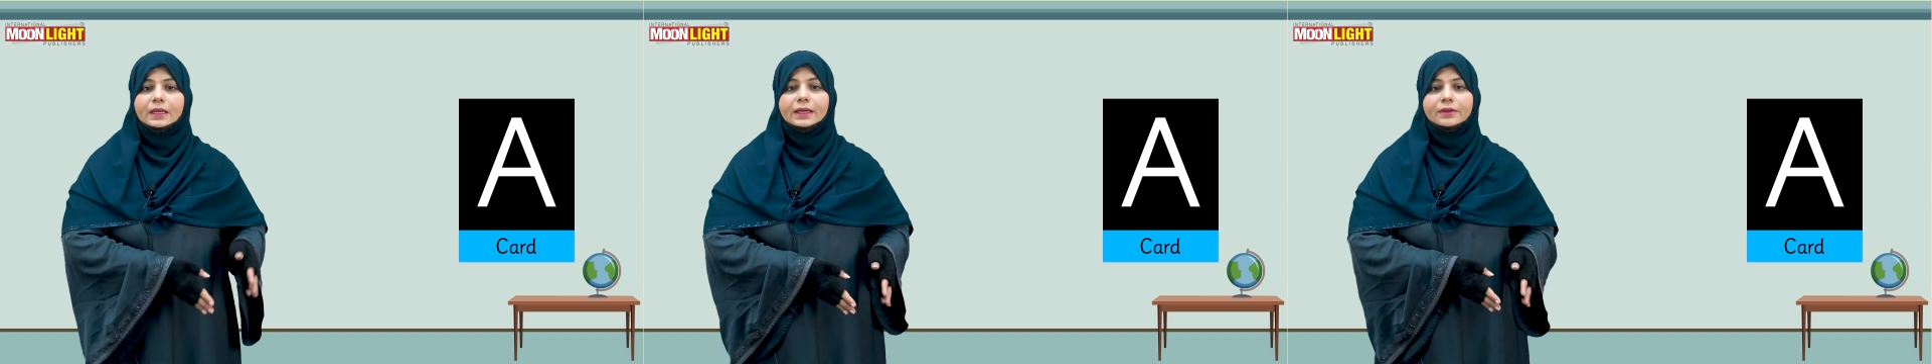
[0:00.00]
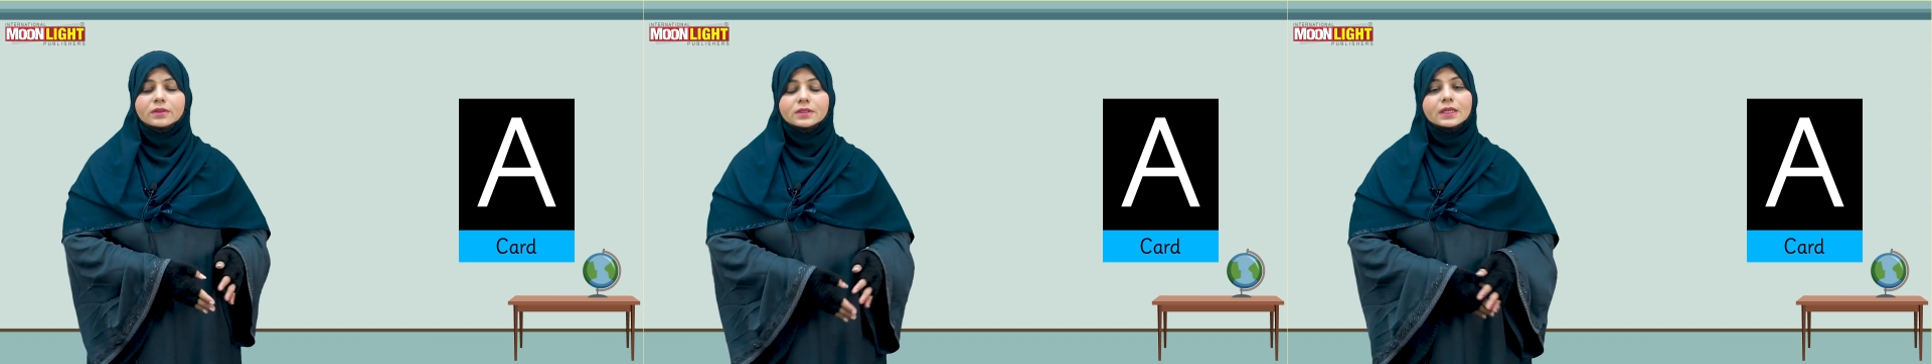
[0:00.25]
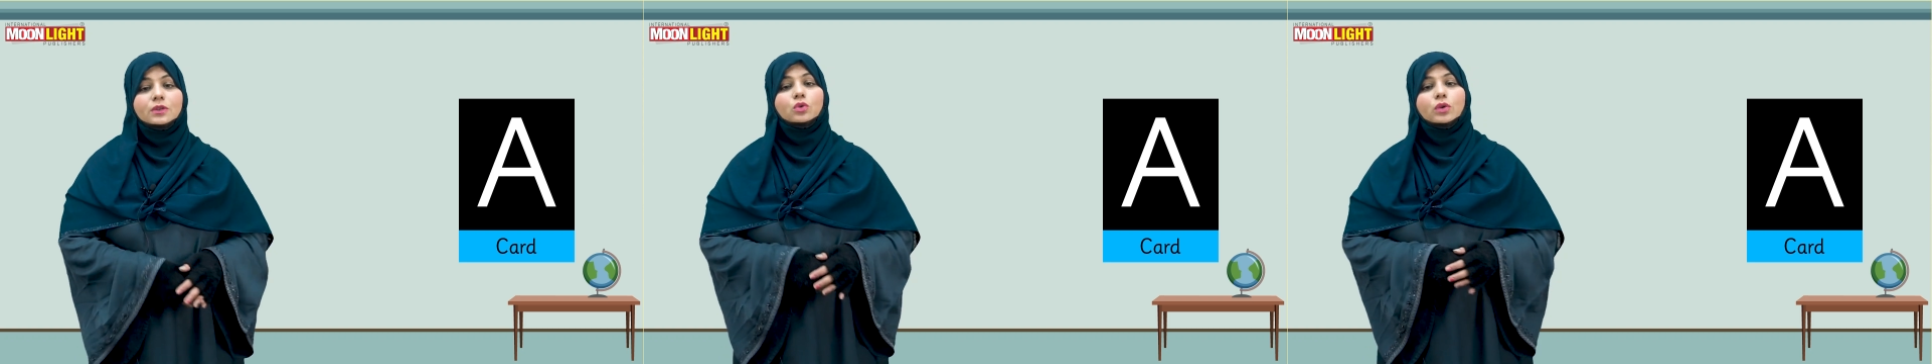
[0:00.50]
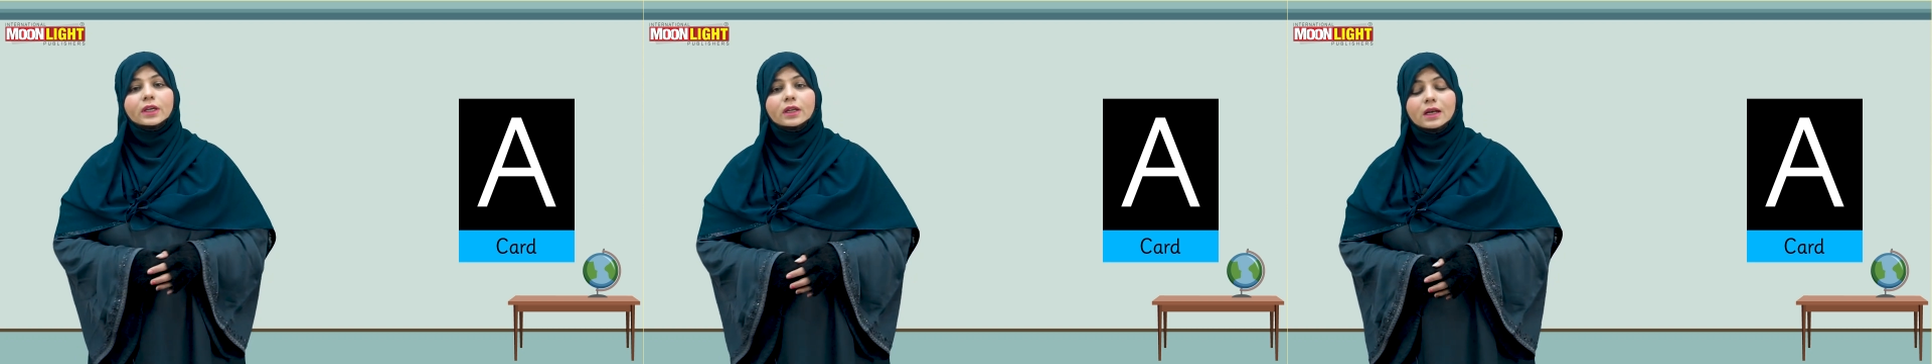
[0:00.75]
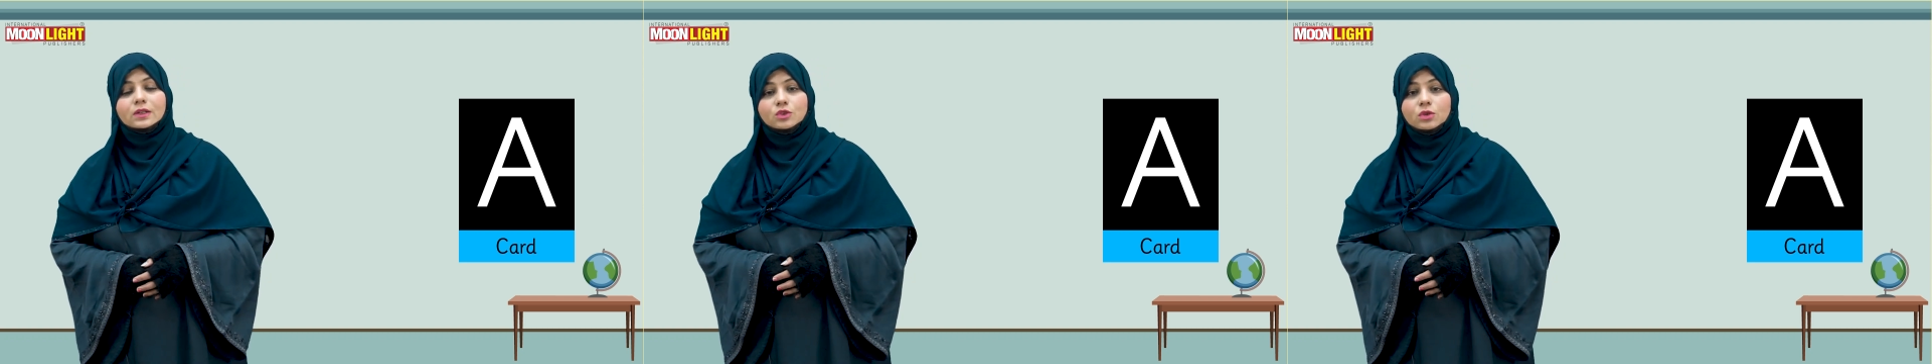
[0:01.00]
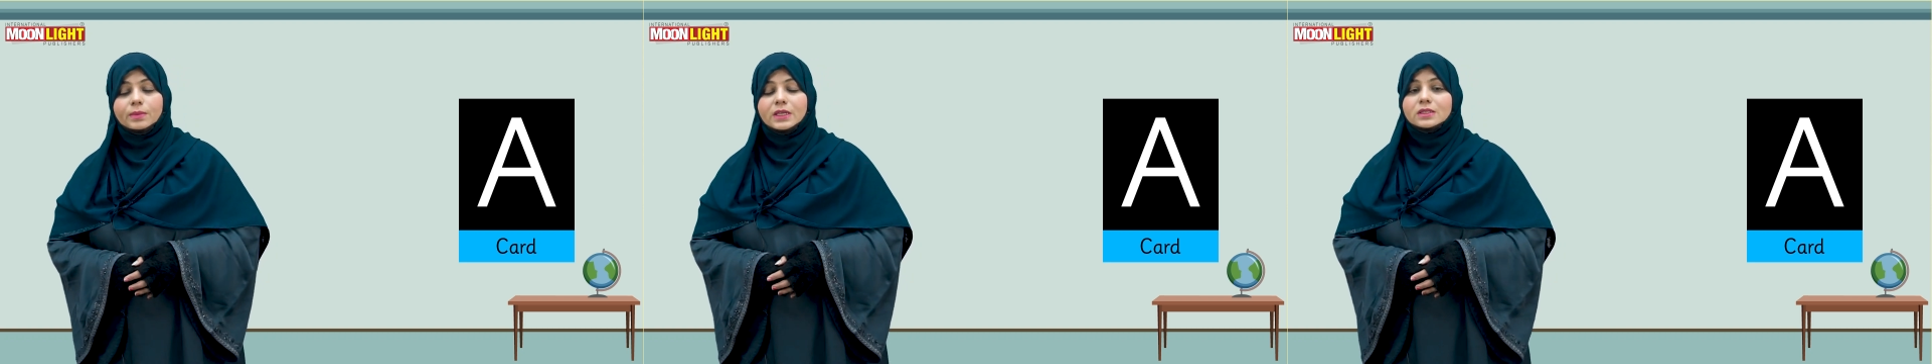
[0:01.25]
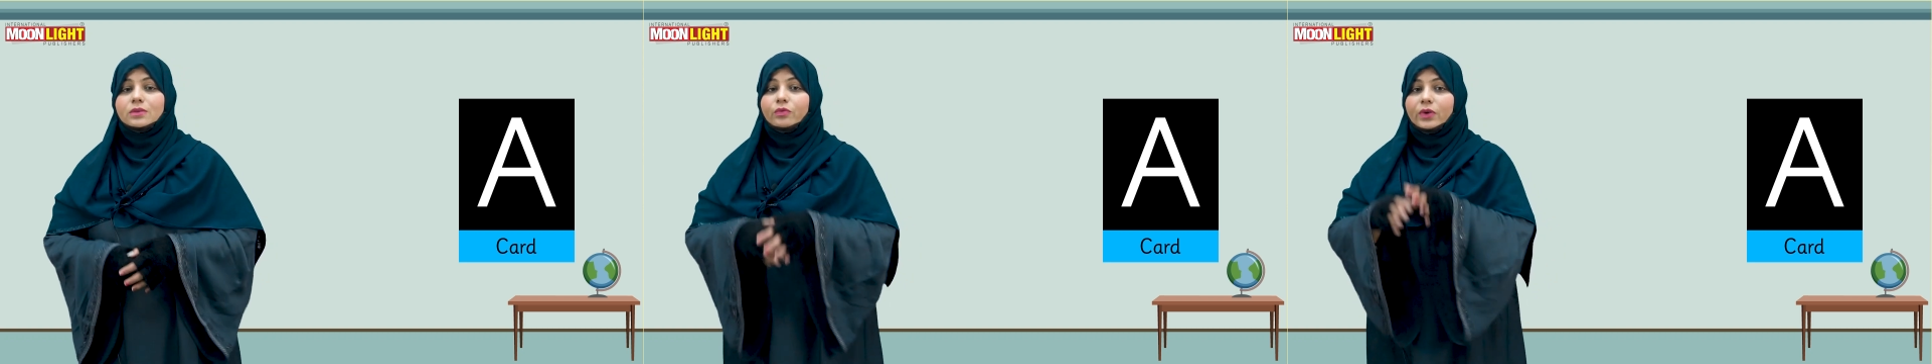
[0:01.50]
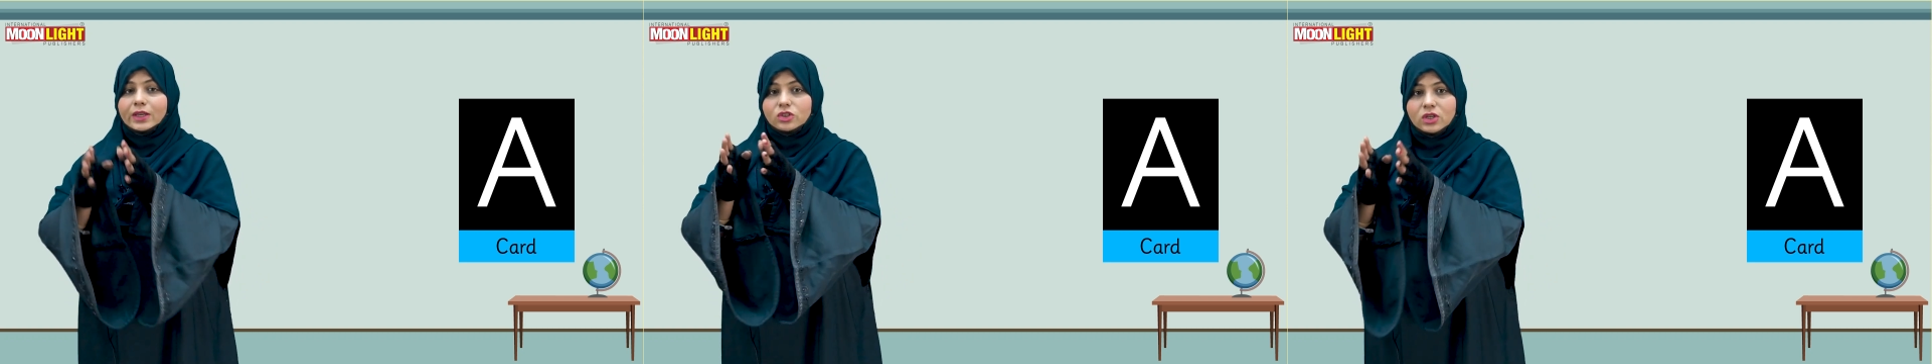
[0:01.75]
letters and you can also make some
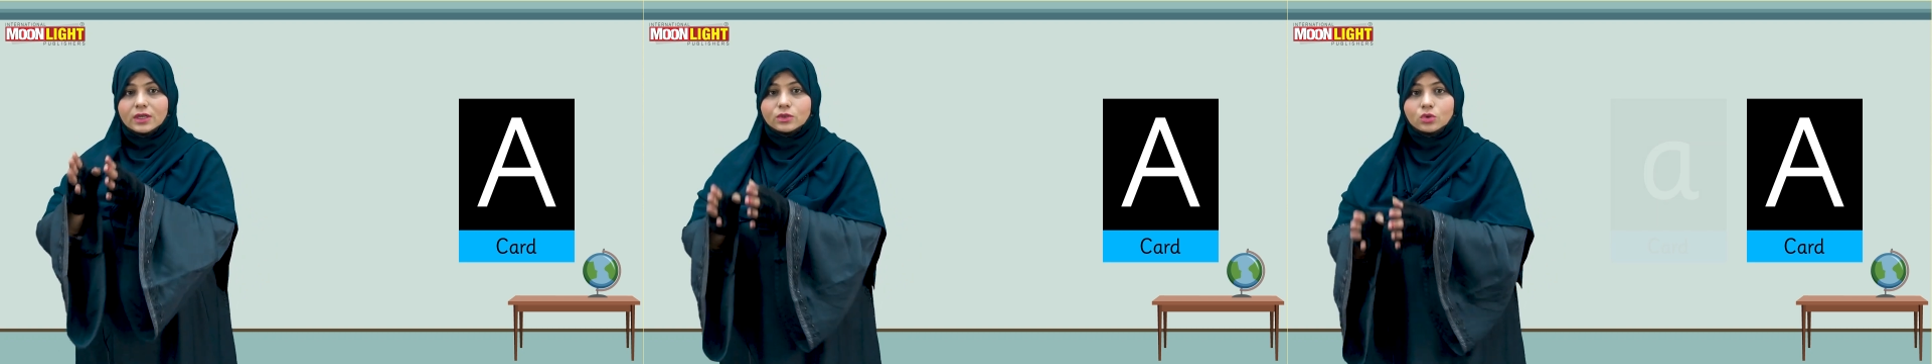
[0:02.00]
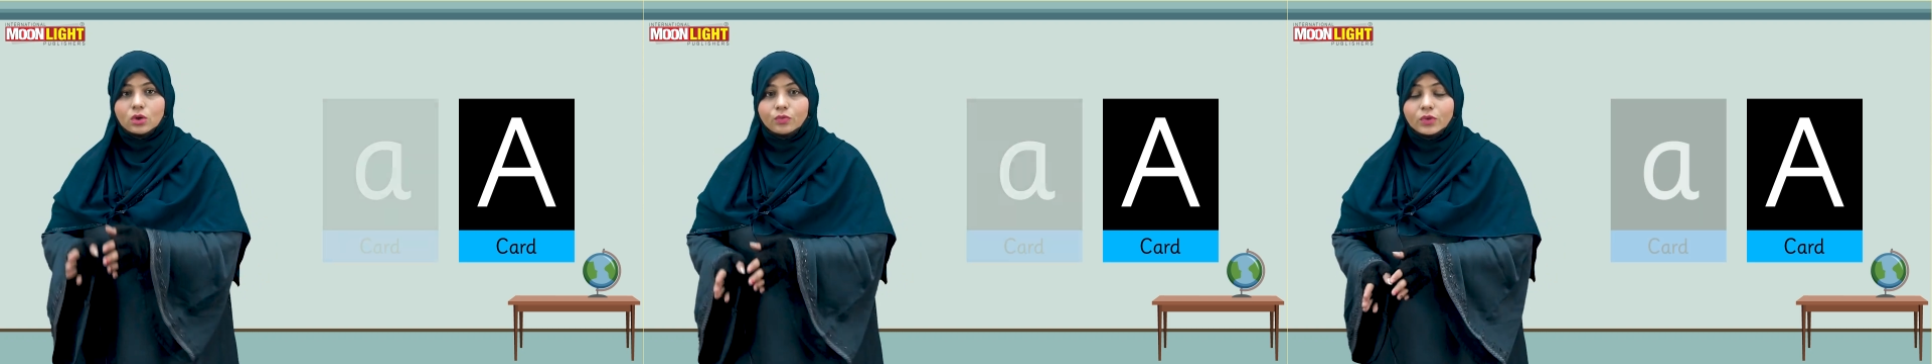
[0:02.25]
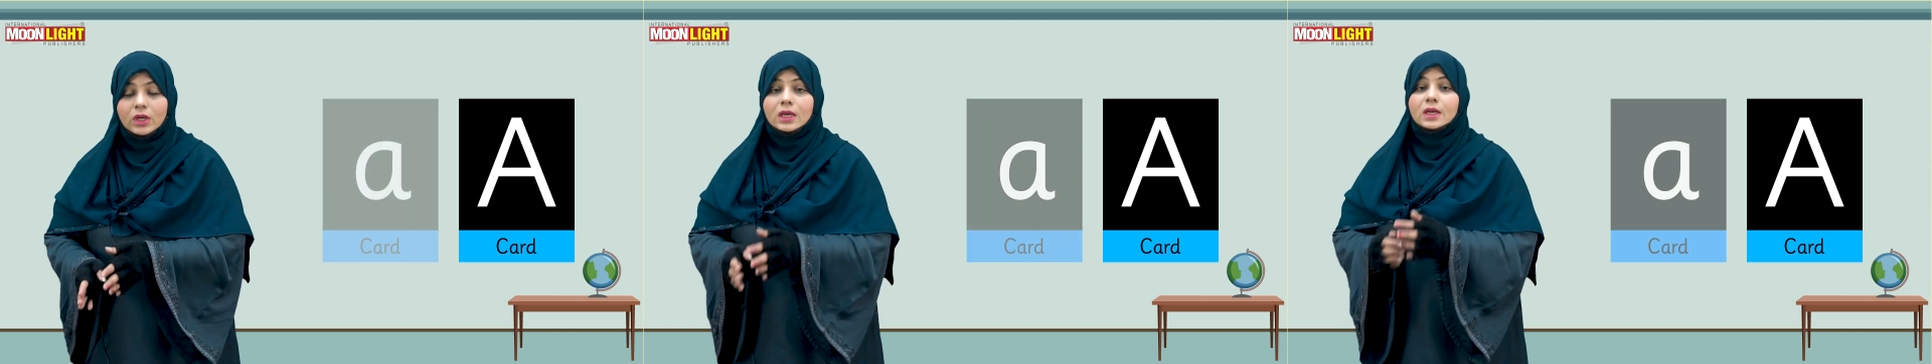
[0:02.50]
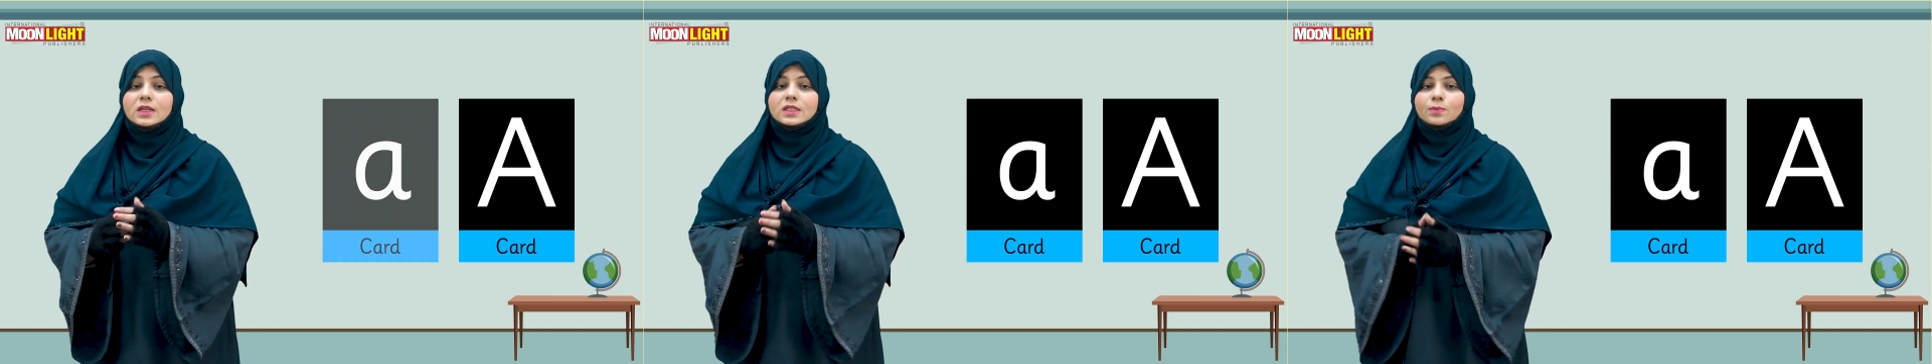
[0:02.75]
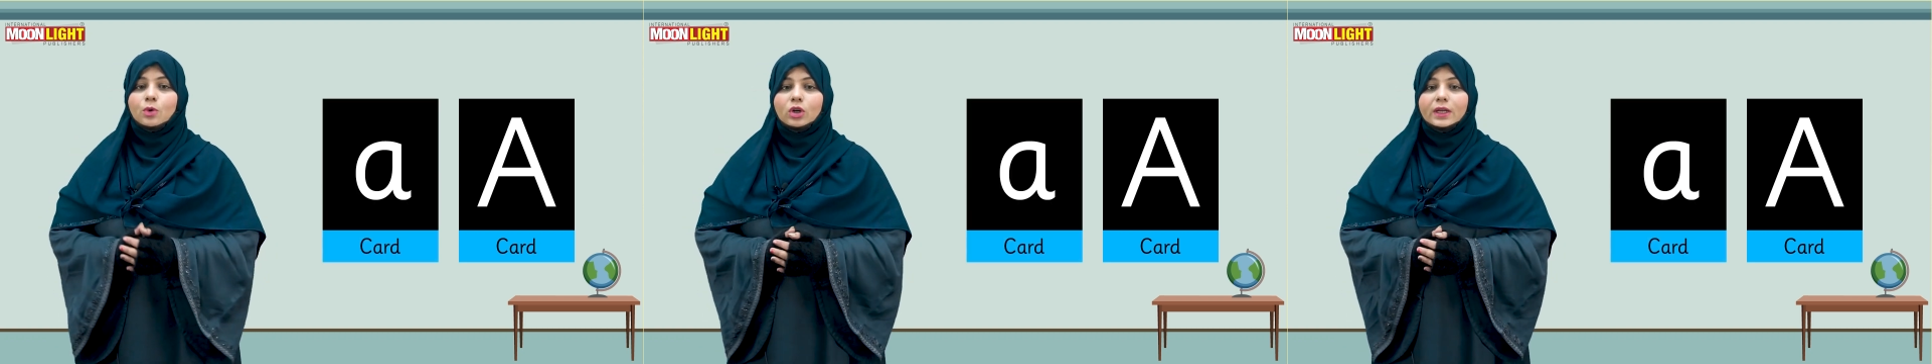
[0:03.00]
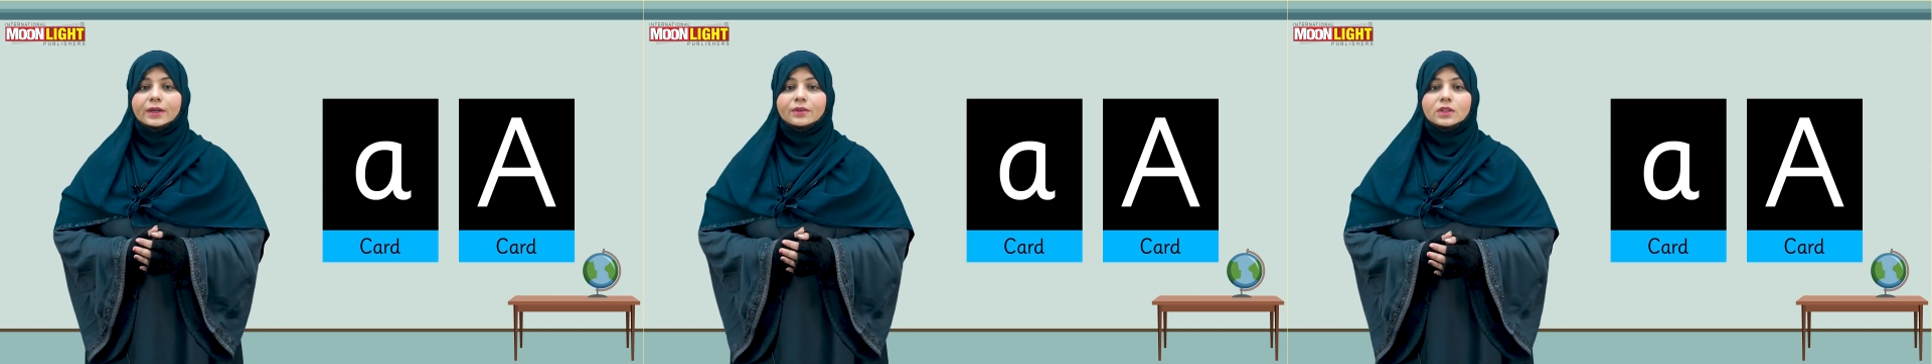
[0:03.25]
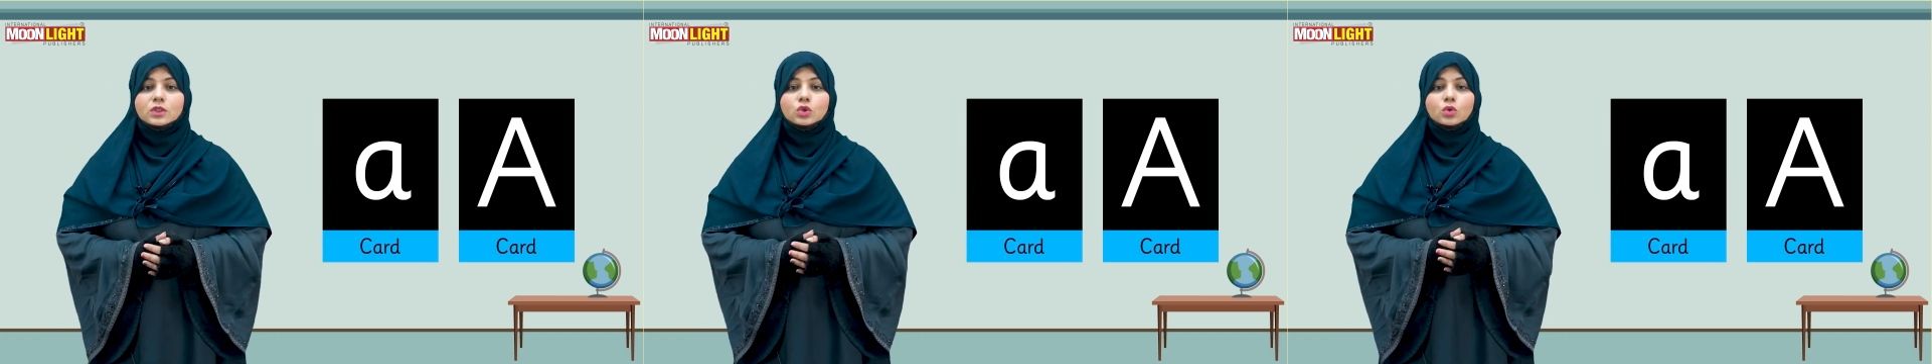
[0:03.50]
flashcards of small letters.